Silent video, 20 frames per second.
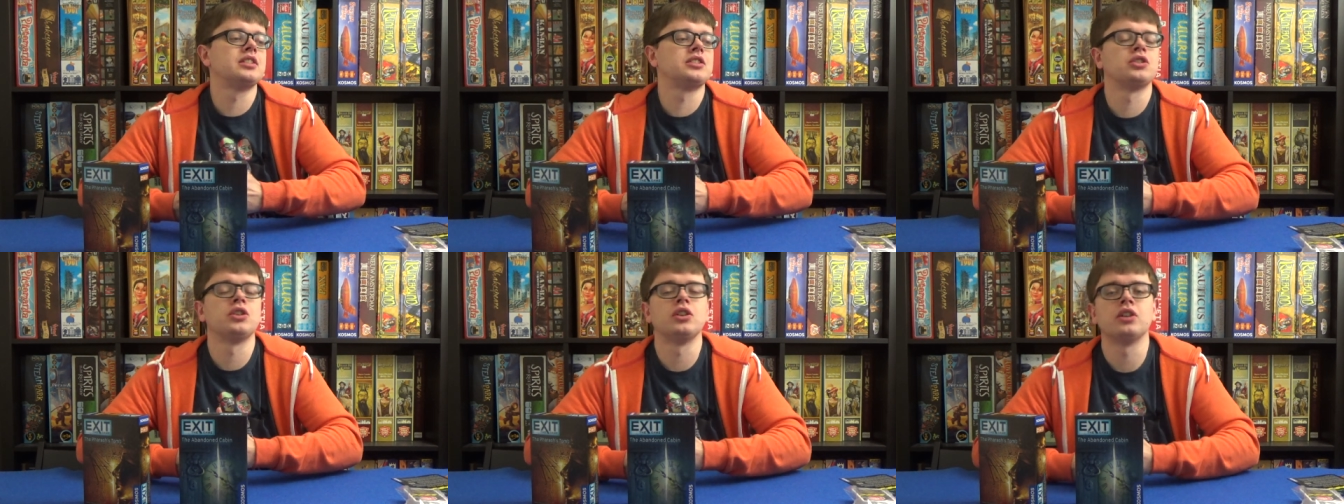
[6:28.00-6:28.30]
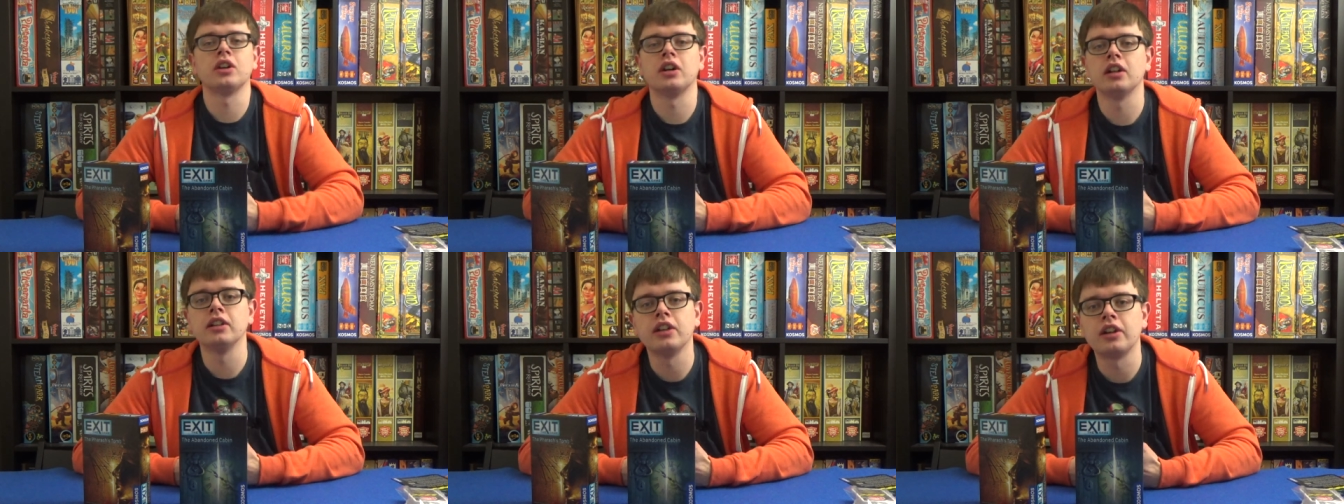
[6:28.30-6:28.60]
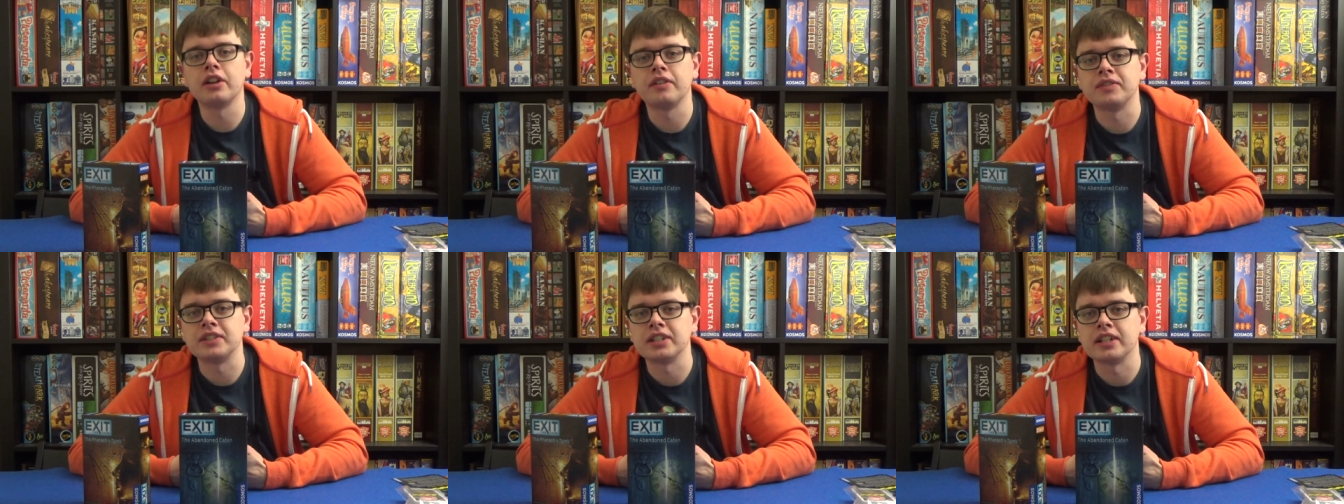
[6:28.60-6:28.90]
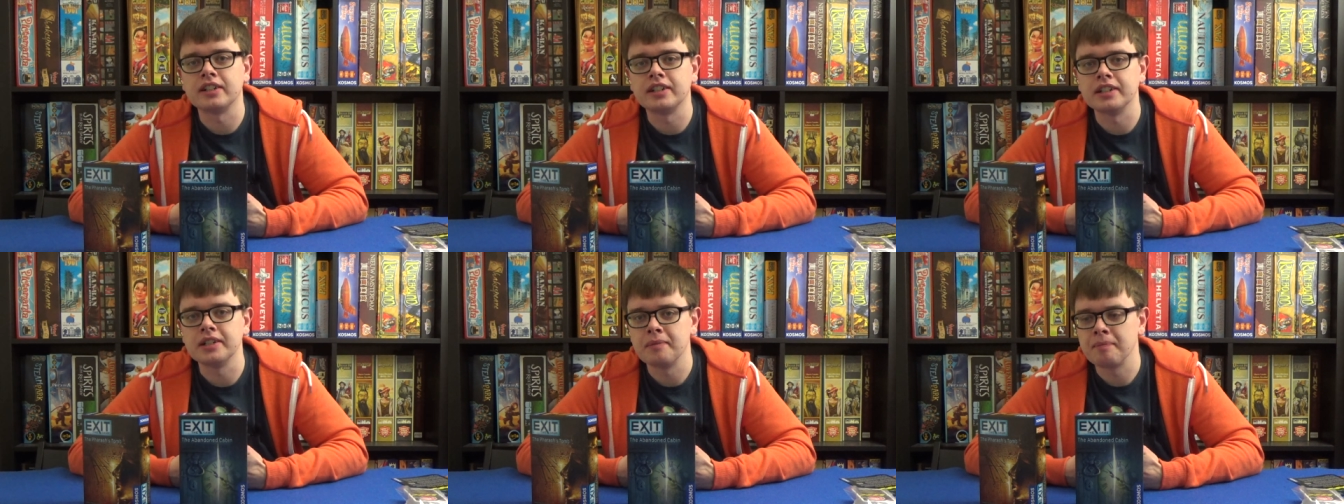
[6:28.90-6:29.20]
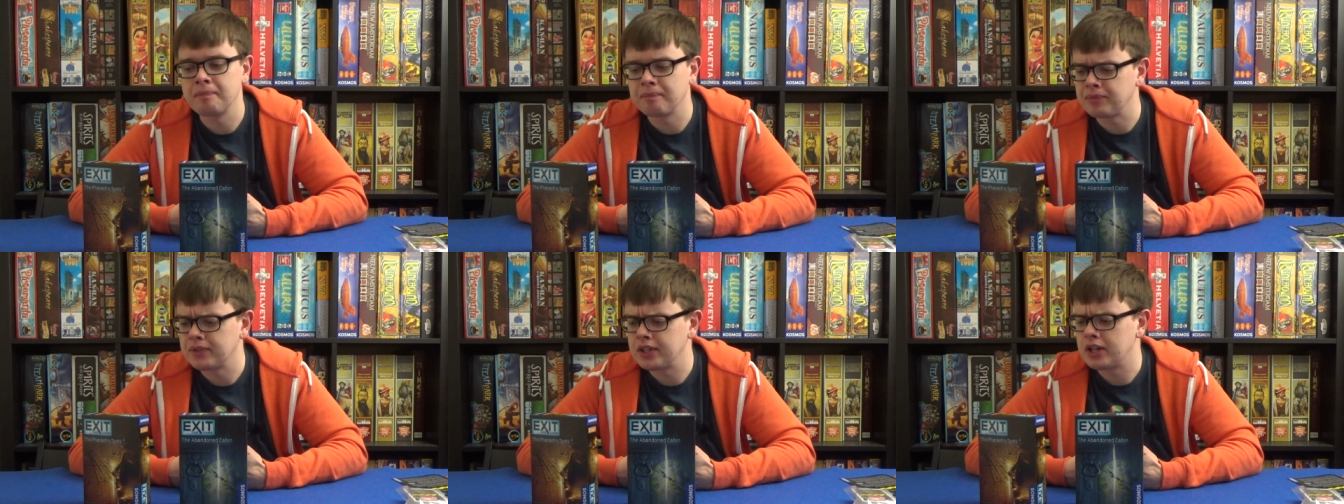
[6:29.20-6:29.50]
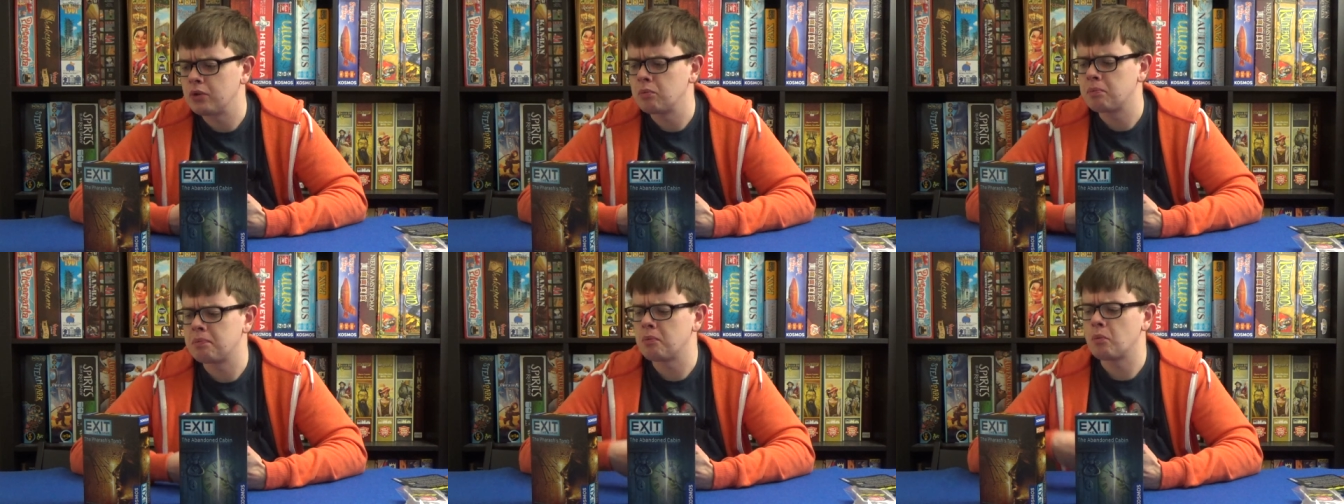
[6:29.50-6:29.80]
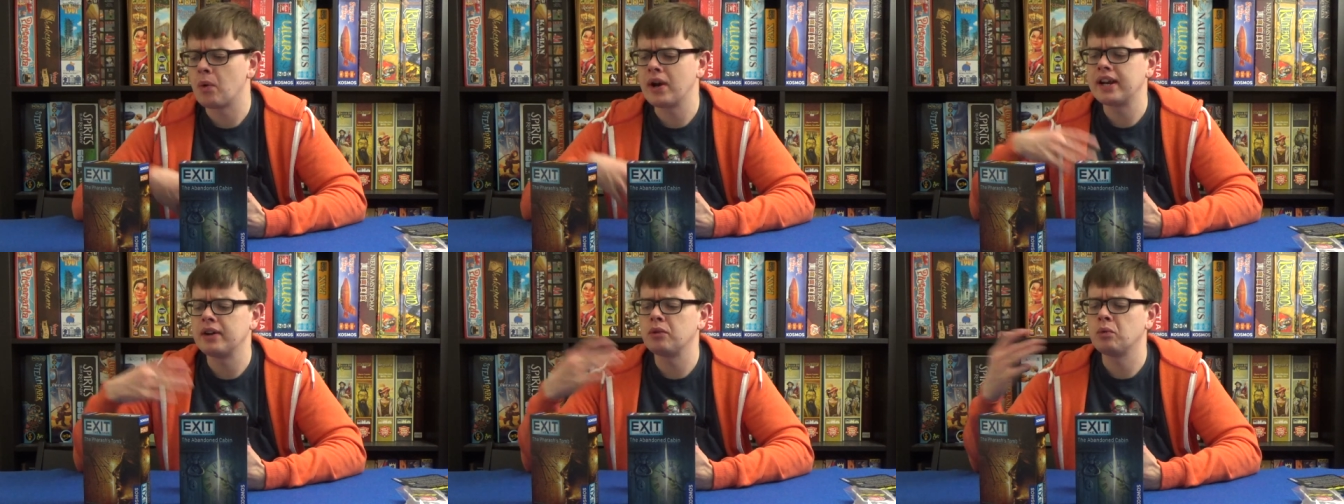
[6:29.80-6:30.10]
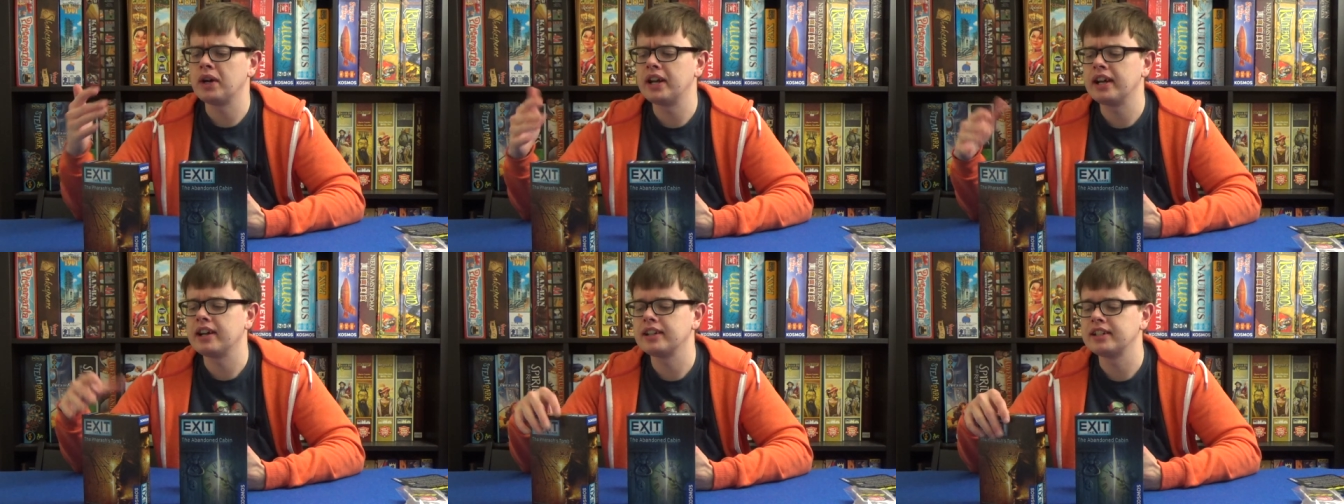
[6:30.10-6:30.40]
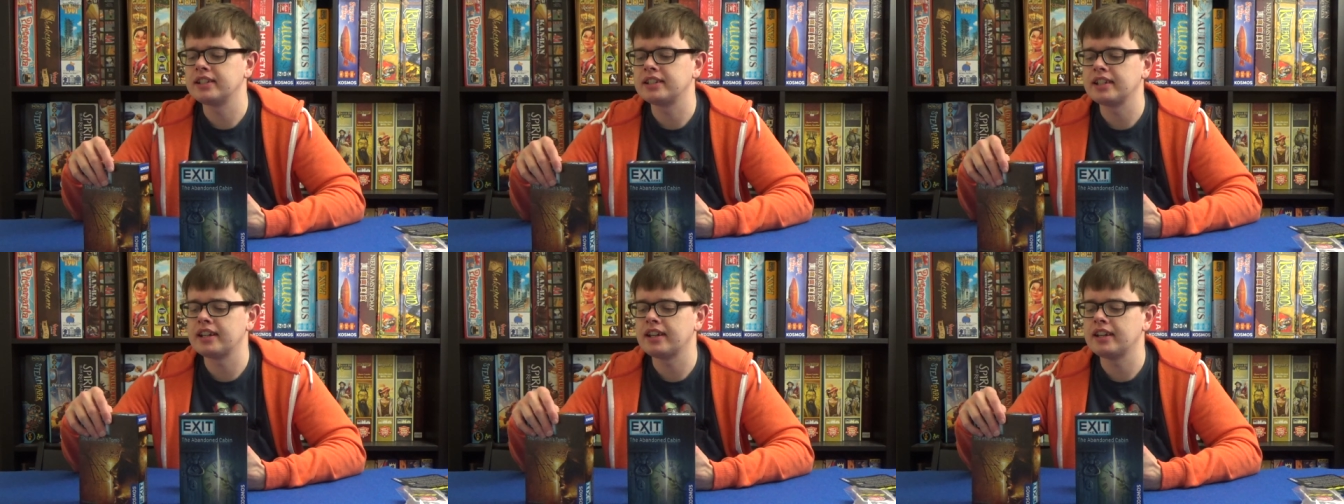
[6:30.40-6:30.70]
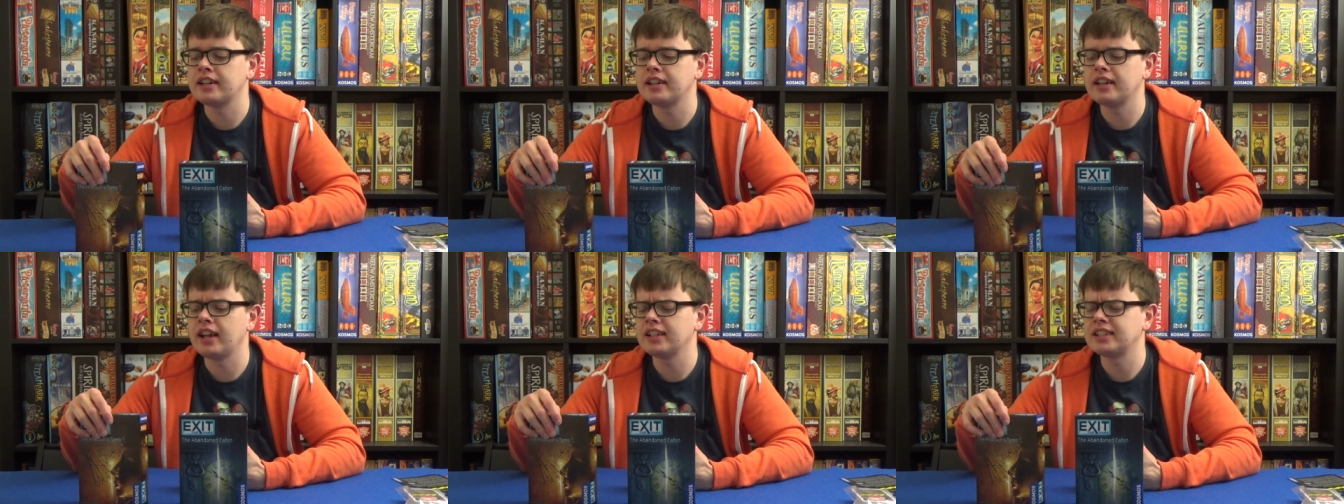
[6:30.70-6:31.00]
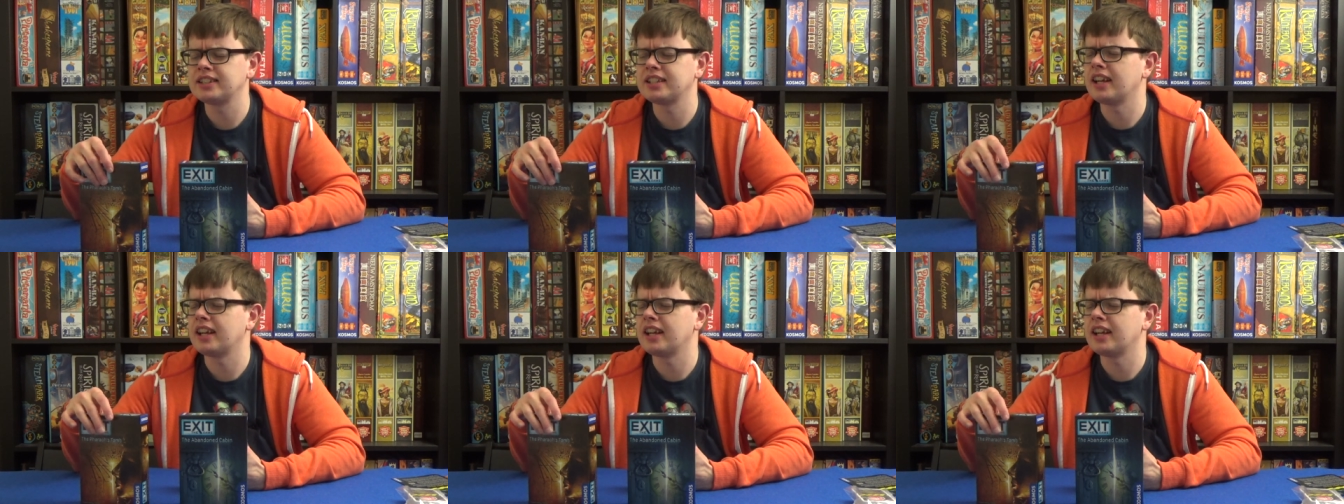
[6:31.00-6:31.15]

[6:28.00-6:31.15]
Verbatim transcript: took a lot of time. You know, when I'd